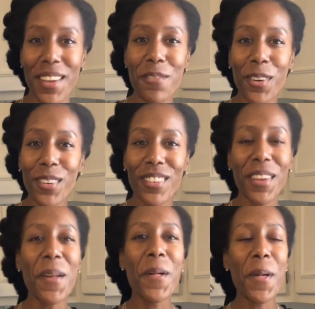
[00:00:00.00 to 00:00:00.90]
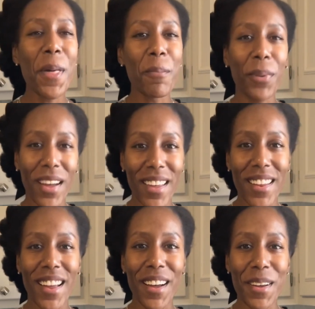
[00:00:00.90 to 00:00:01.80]
at first, but
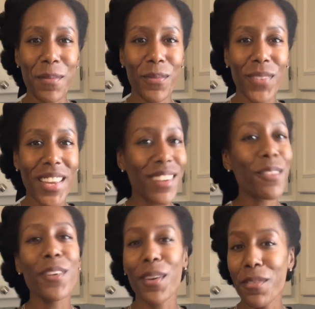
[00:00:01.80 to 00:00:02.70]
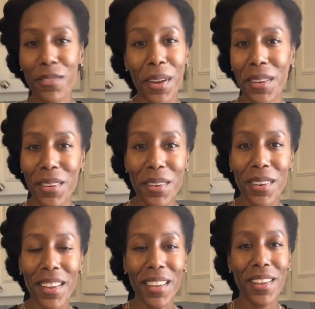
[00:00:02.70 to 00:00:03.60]
it is a very fun
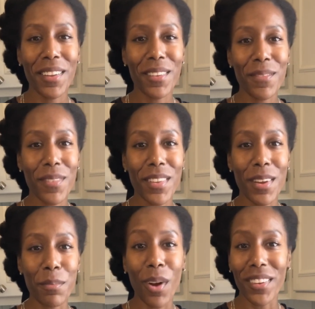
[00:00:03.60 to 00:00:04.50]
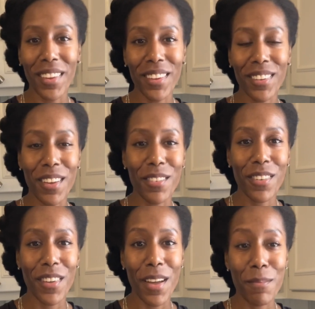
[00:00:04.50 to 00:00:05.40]
process
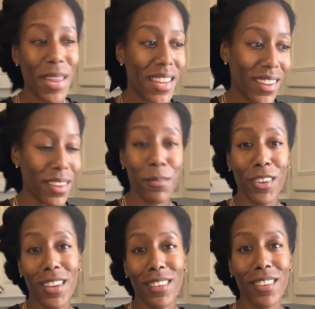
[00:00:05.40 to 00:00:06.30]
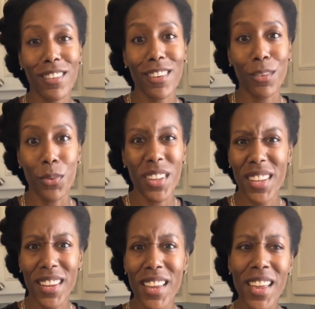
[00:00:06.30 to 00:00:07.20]
of making kimchi because it's just
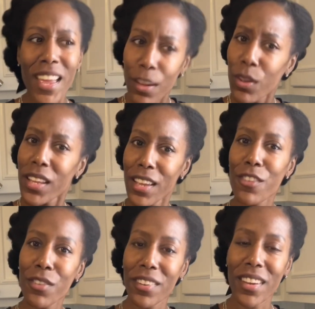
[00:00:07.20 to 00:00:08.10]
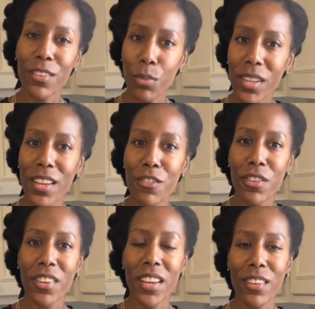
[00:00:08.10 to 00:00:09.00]
really interesting. It's really
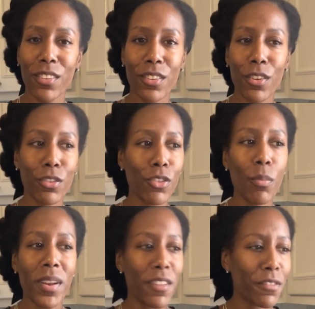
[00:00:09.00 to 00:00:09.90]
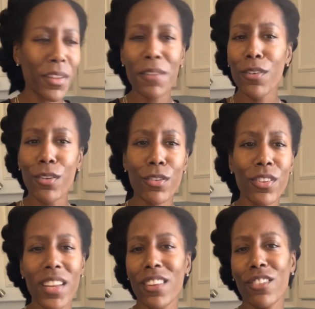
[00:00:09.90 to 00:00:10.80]
interesting. There's so many flavors.
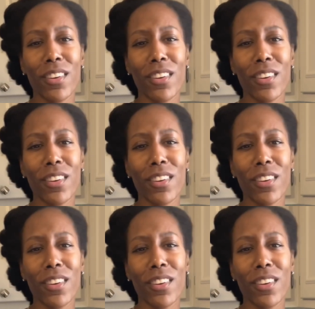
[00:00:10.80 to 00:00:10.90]
It's